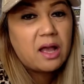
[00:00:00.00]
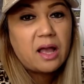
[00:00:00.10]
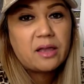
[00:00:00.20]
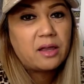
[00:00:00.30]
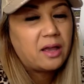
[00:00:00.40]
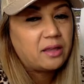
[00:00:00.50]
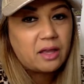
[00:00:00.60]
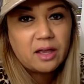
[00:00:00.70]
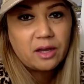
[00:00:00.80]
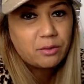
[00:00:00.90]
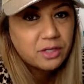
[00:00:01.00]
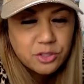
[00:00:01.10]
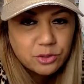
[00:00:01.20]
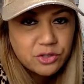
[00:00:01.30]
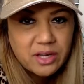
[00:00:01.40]
I already
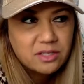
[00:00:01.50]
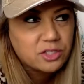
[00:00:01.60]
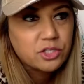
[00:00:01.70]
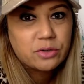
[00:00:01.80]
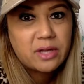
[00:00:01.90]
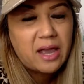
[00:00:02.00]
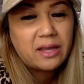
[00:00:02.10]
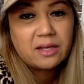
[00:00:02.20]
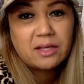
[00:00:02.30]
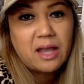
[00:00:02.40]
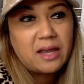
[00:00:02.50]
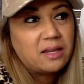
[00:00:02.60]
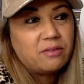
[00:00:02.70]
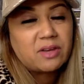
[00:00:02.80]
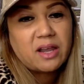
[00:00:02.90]
told you guys the story. I
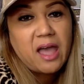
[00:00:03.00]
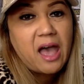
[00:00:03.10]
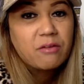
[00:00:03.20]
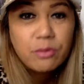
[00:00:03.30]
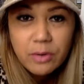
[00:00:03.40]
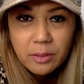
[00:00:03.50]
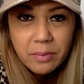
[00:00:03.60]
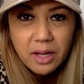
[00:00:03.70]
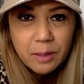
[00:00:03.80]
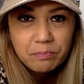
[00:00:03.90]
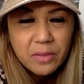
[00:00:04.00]
didn't even have a ring bomb.